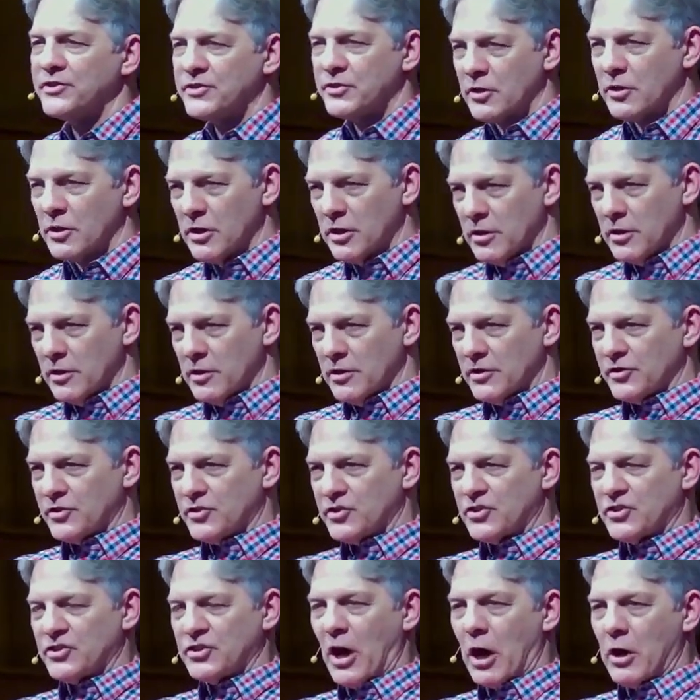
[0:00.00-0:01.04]
this
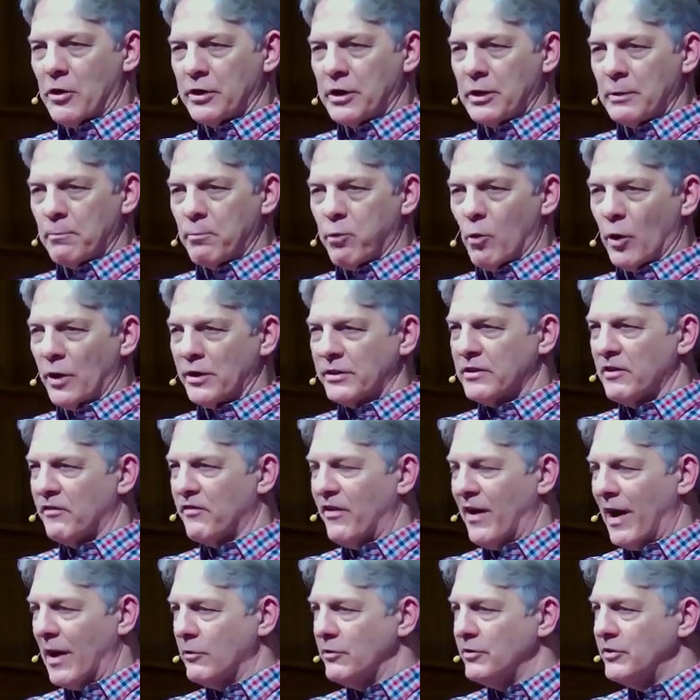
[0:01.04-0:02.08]
starting
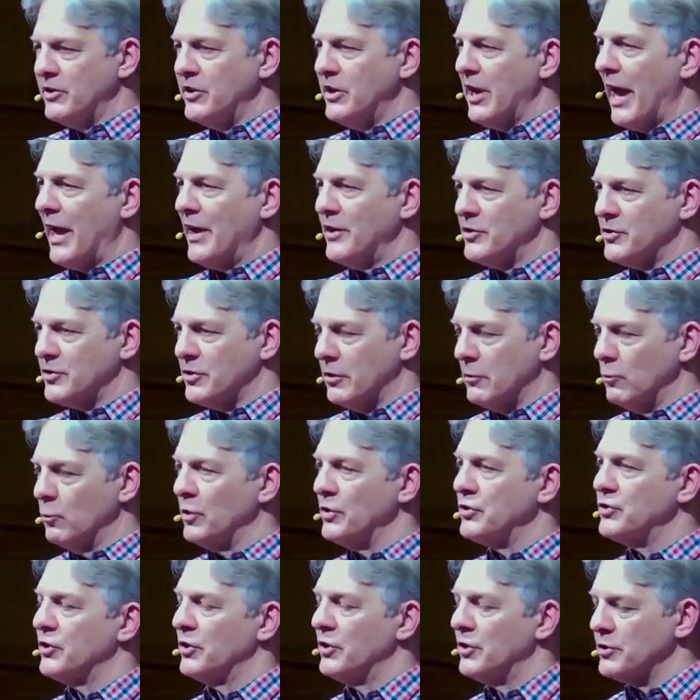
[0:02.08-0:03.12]
point, the
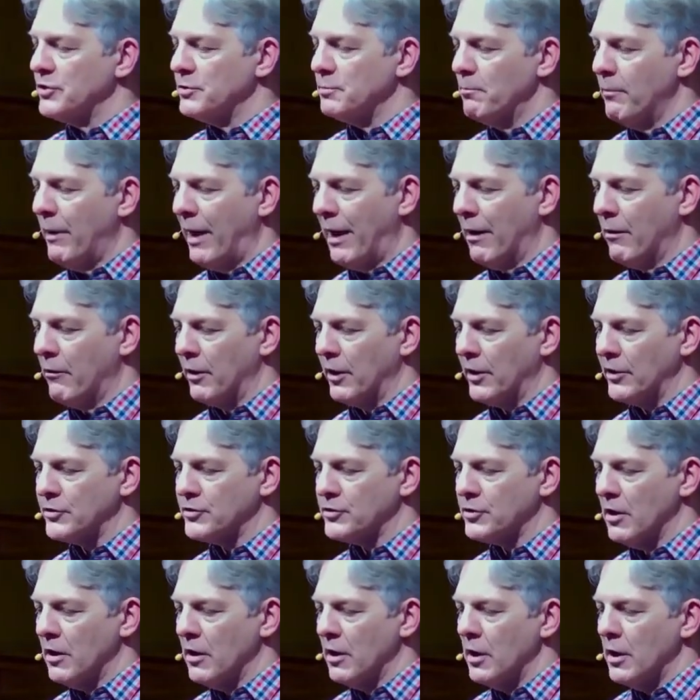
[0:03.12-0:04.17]
foundation, which is
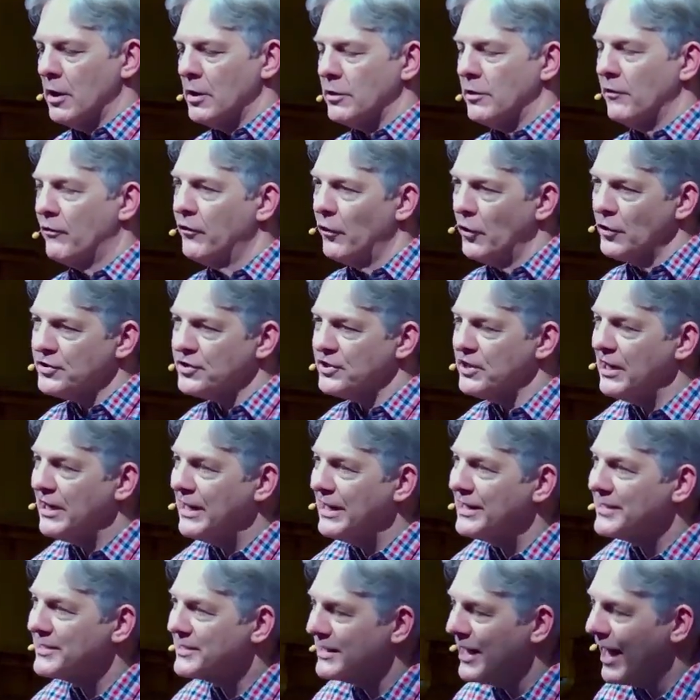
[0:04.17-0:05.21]
marriage. The
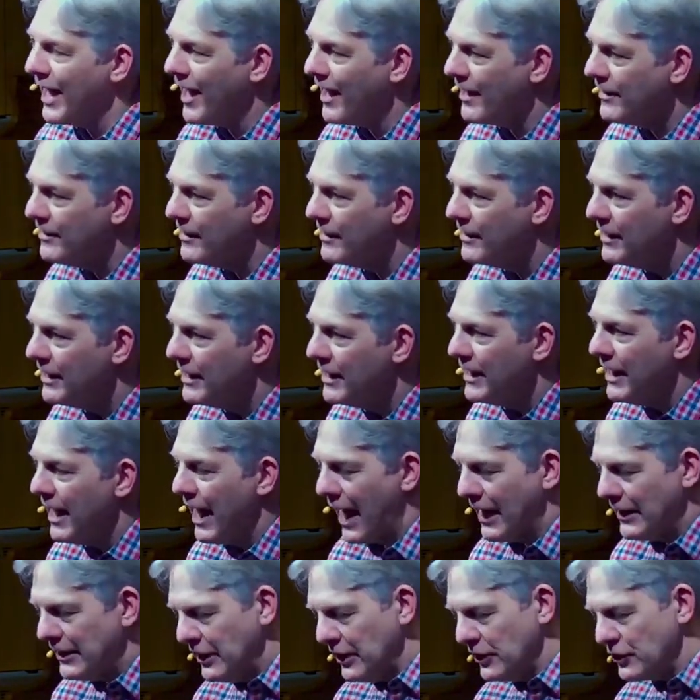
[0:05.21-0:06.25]
first thing he said
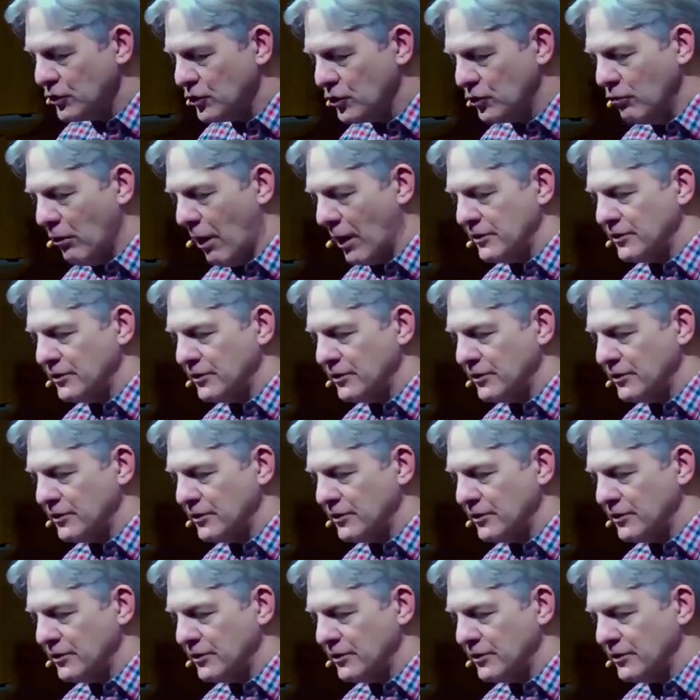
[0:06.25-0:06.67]
and he